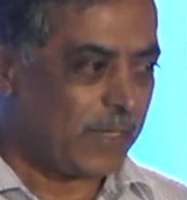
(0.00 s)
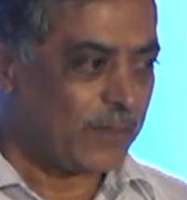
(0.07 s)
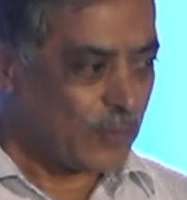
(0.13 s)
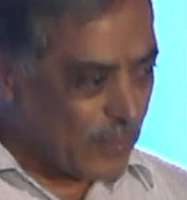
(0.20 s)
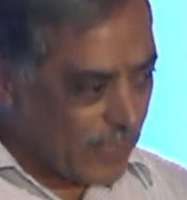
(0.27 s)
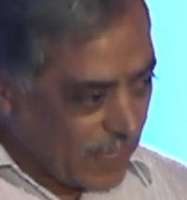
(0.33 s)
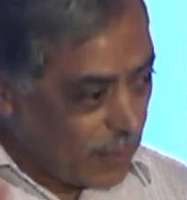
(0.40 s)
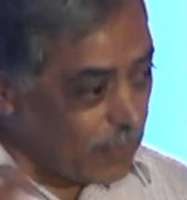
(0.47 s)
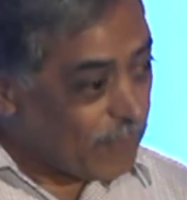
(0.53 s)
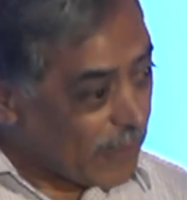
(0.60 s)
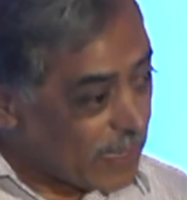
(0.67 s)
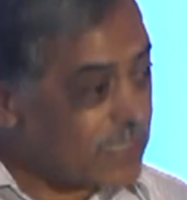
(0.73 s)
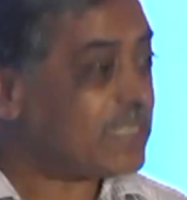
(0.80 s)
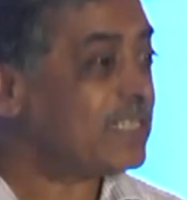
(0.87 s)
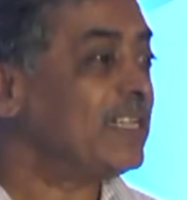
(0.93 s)
So they are all
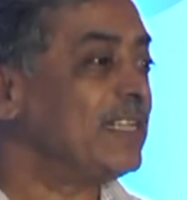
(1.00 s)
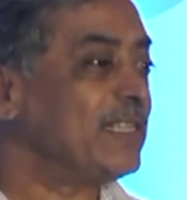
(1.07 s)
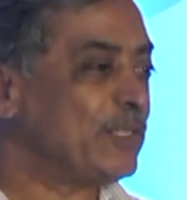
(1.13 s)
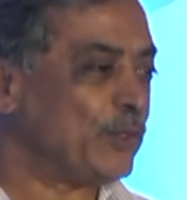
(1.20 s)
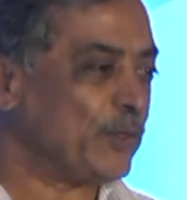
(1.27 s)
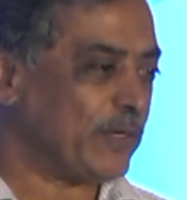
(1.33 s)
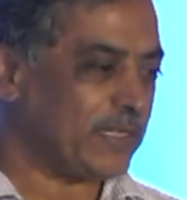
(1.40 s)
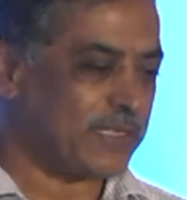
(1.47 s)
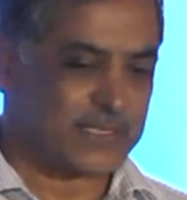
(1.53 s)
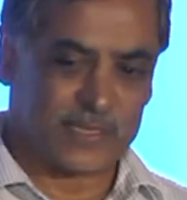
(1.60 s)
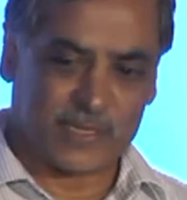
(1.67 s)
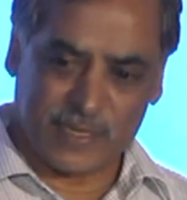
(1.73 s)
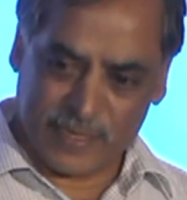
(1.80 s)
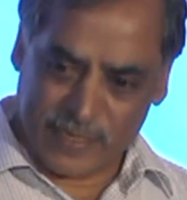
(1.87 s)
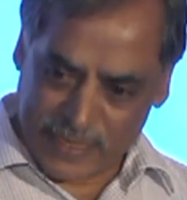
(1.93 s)
functional jewels.
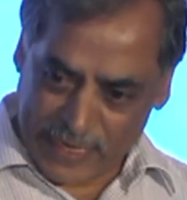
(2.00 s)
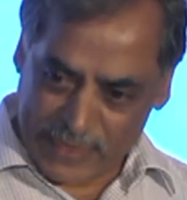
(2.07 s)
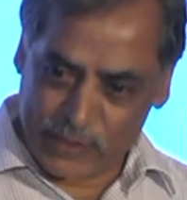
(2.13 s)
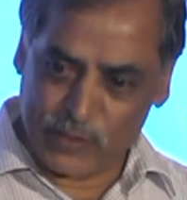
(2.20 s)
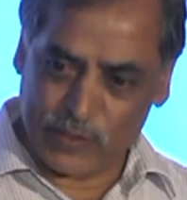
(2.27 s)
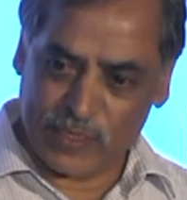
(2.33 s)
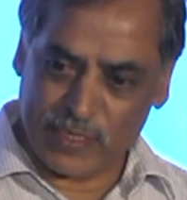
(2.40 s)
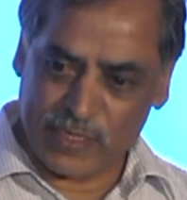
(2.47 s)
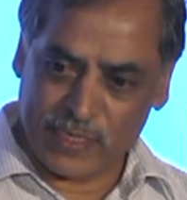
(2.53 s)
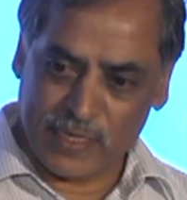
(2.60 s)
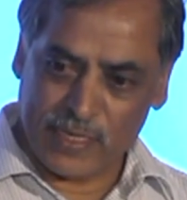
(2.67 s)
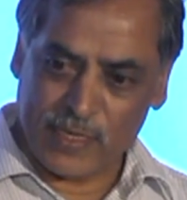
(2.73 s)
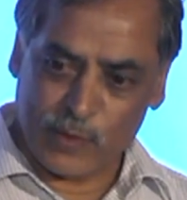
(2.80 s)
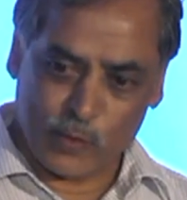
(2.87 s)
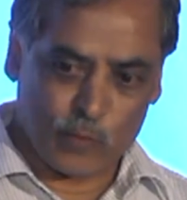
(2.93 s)
Natural
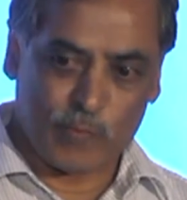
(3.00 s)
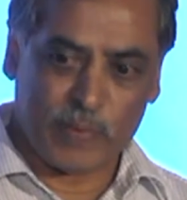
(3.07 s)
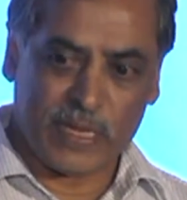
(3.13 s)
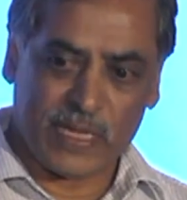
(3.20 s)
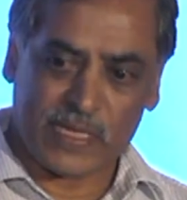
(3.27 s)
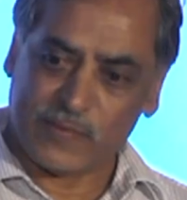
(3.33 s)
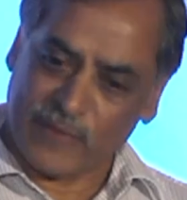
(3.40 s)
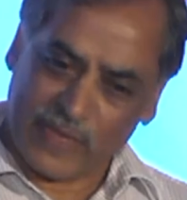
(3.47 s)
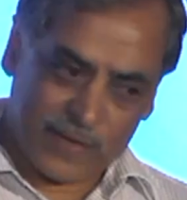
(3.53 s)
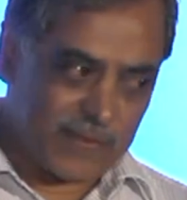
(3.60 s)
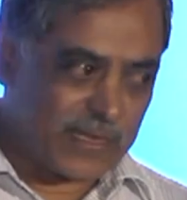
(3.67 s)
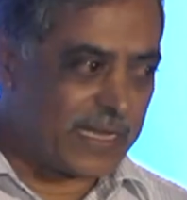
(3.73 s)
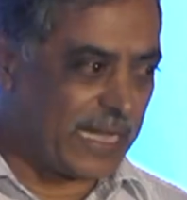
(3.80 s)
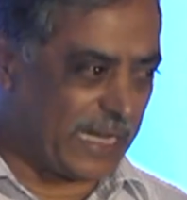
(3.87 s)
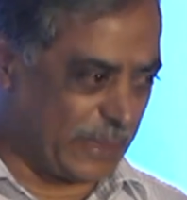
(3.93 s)
ruby is very,
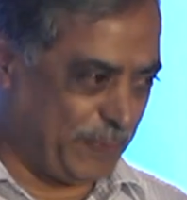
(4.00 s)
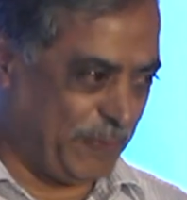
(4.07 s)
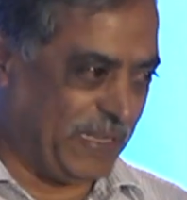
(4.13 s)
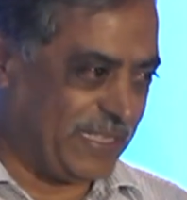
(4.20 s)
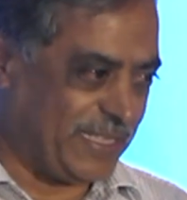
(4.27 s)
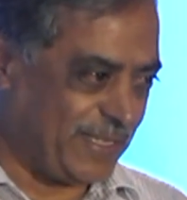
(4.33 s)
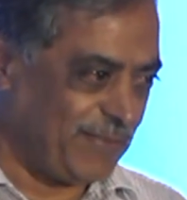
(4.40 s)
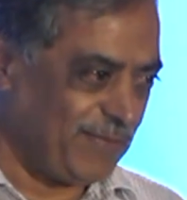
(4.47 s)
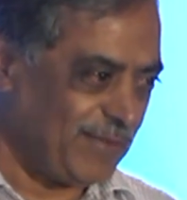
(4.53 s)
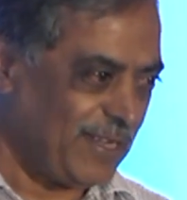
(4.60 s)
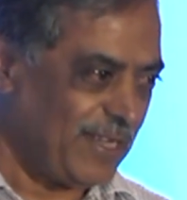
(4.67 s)
very expensive.